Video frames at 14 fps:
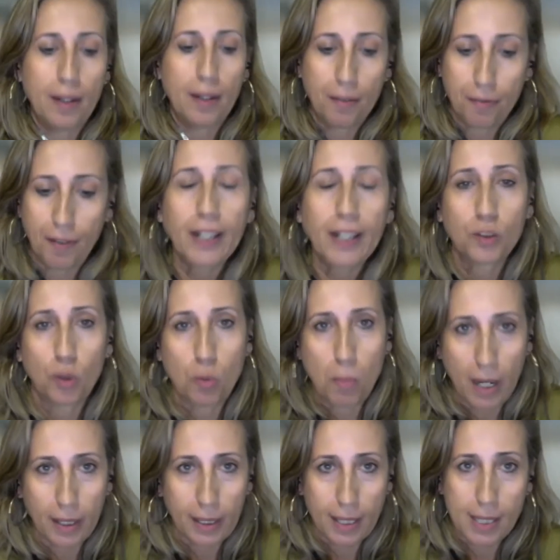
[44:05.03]
factor
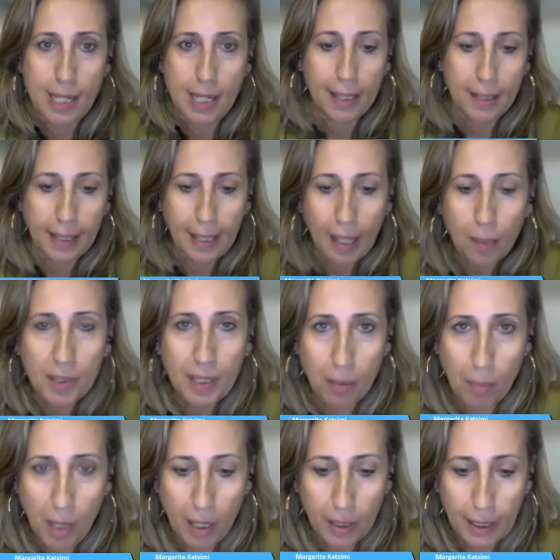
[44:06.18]
markets, like the capital
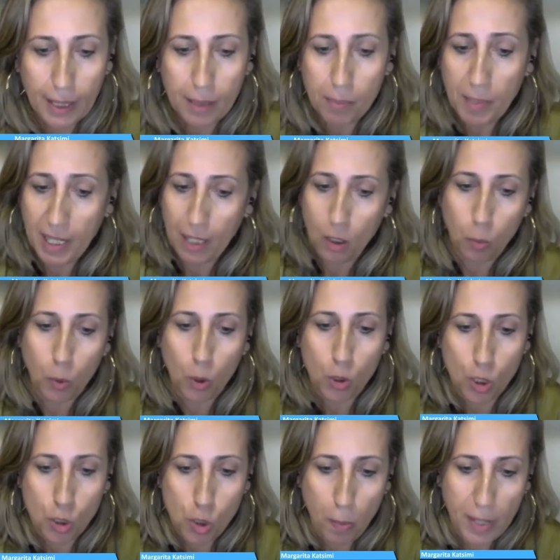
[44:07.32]
market, Michalopoulos
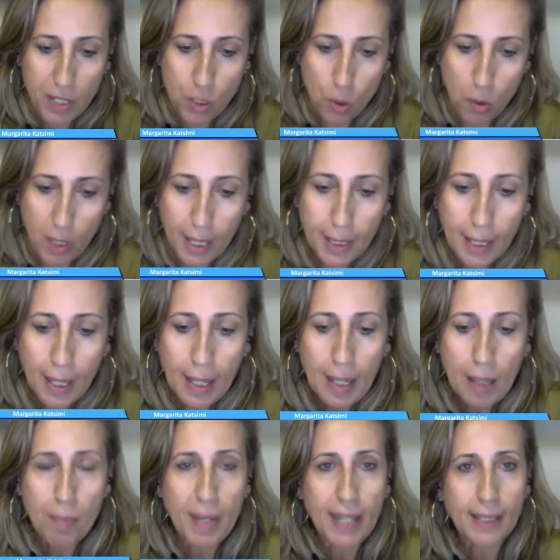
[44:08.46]
also mentioned that,
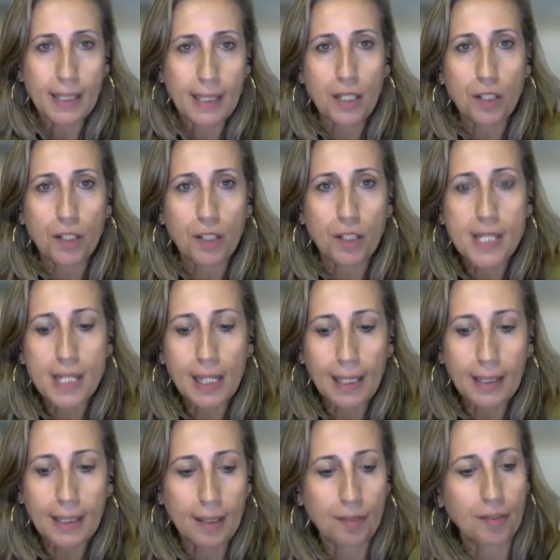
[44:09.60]
made it increasingly
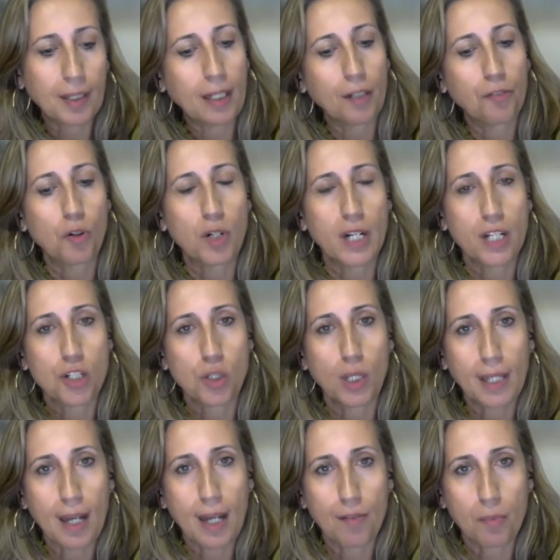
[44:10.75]
difficult for national
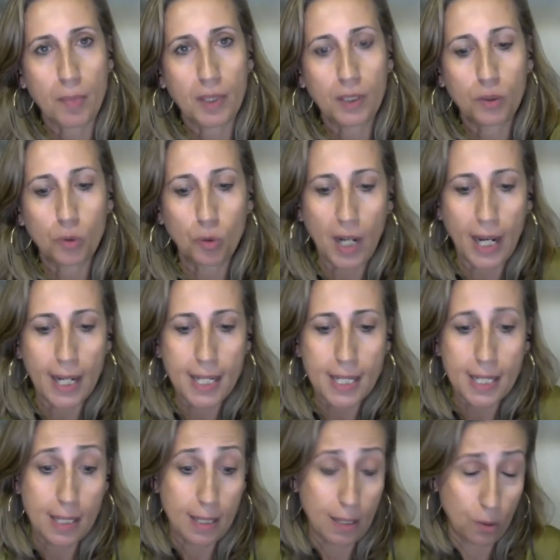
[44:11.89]
government to
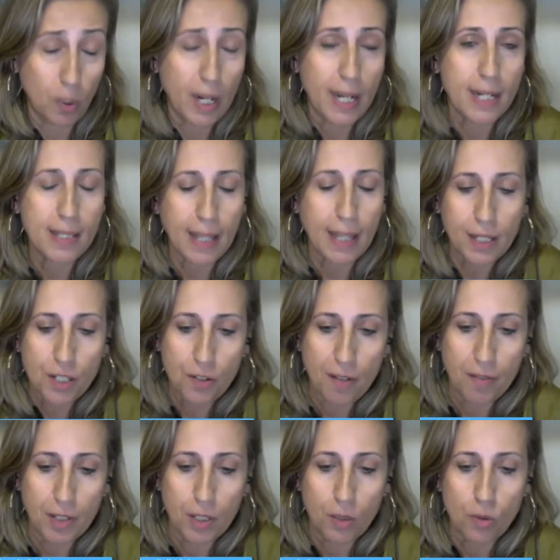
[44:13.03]
raise tax
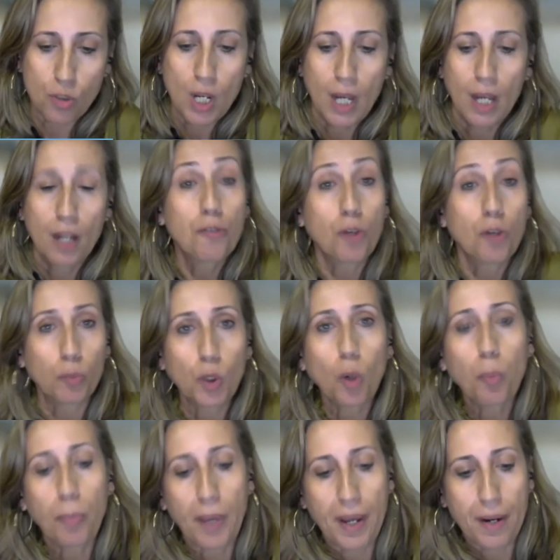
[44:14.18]
revenues from top
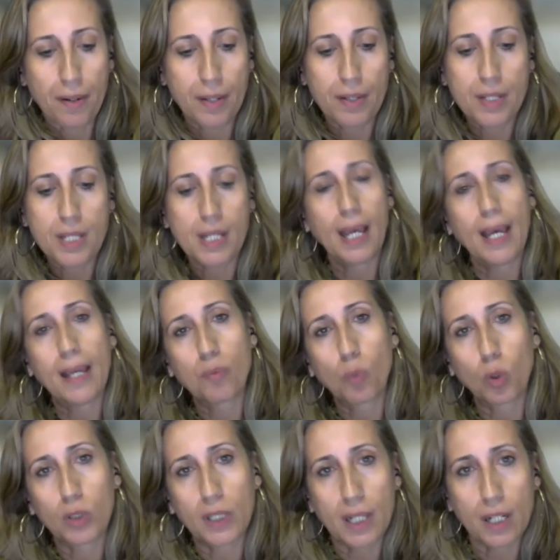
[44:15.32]
earners and
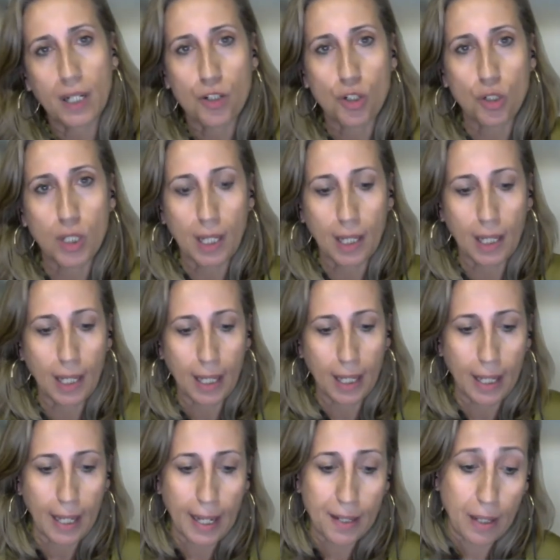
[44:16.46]
multinational
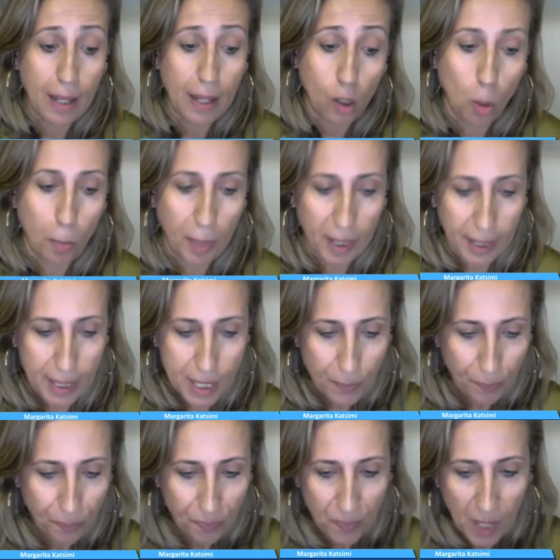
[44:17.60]
companies
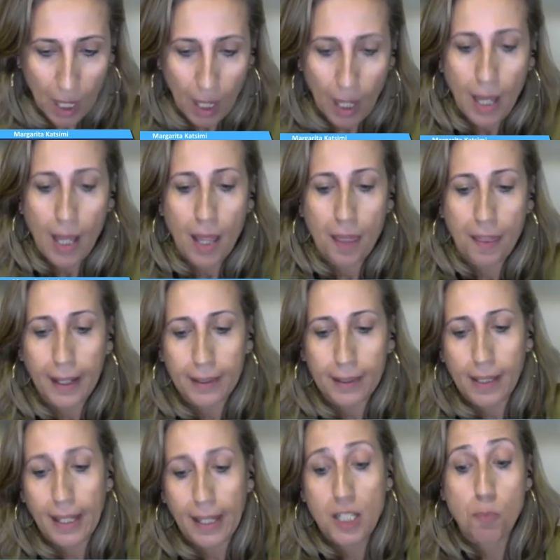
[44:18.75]
that
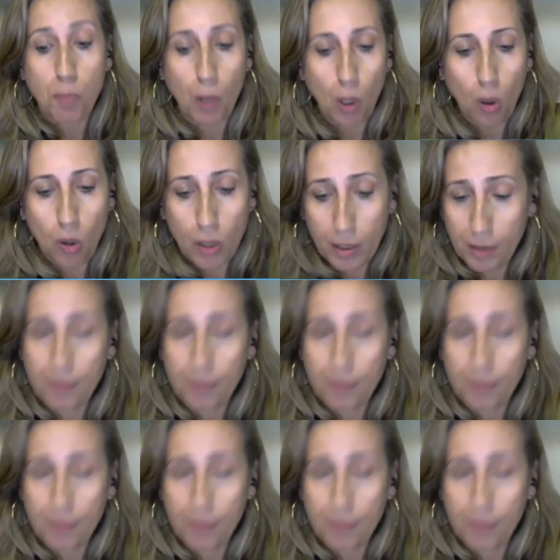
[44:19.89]
exploit